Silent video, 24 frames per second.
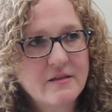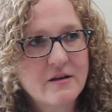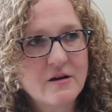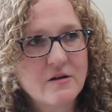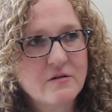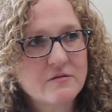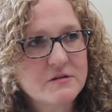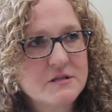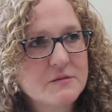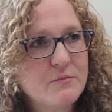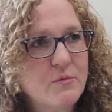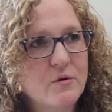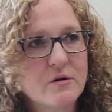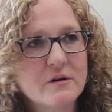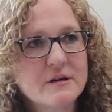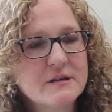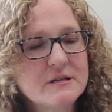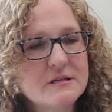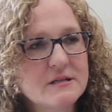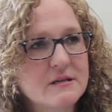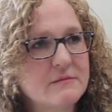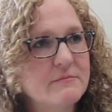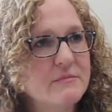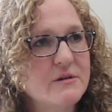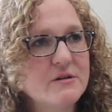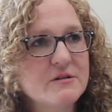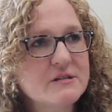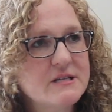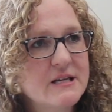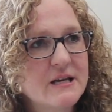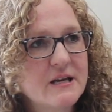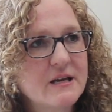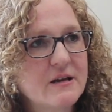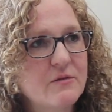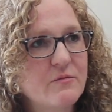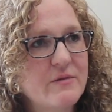though, sports and
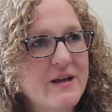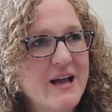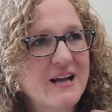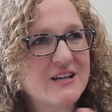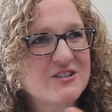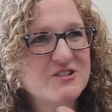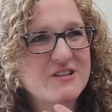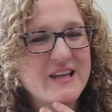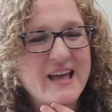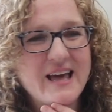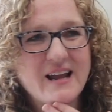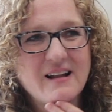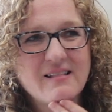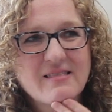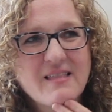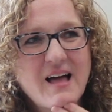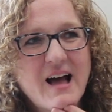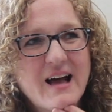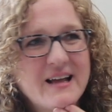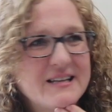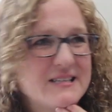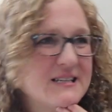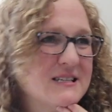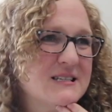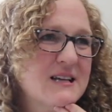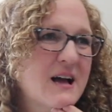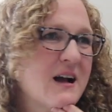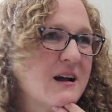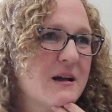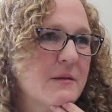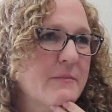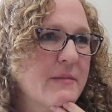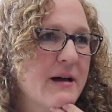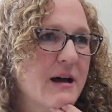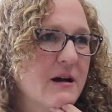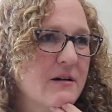music, and we actually had a lot to
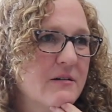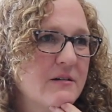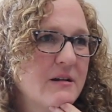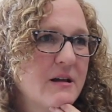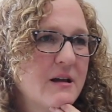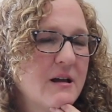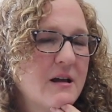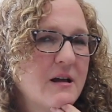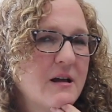talk about.